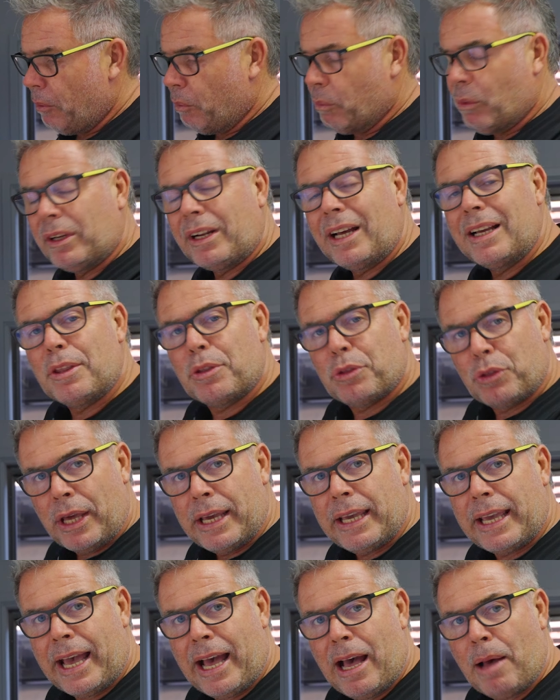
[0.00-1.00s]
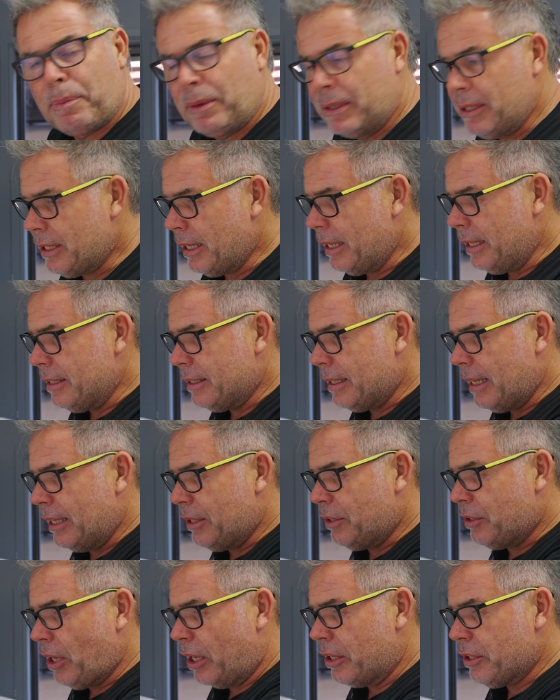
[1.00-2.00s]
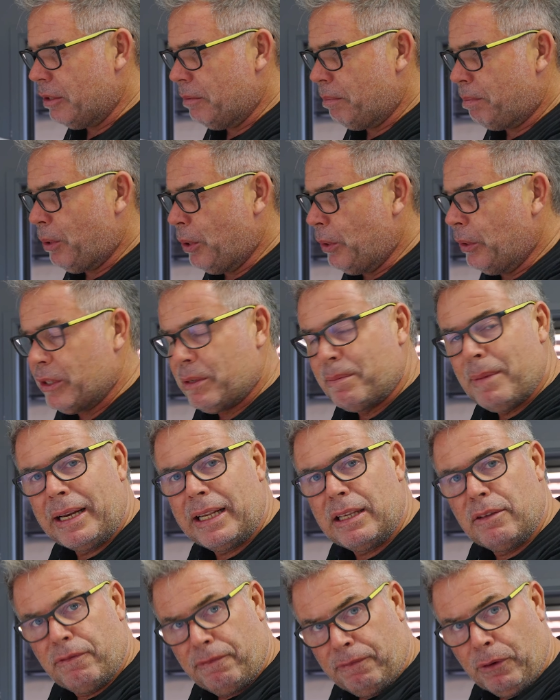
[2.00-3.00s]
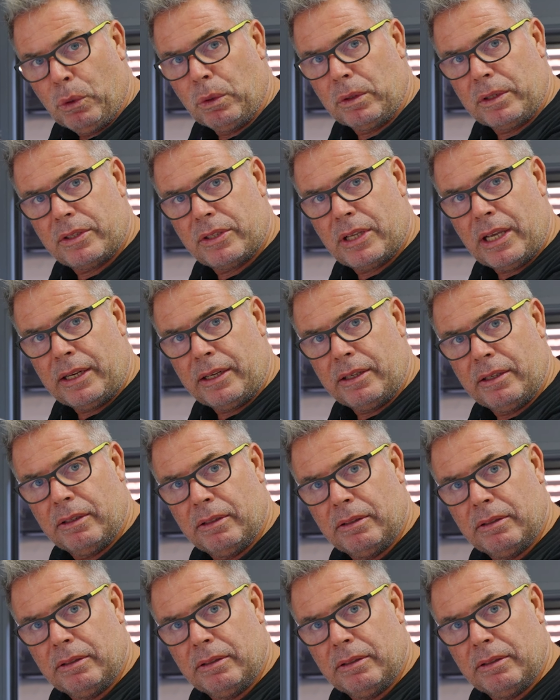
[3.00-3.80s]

What I think happens is it doesn't put as many volts in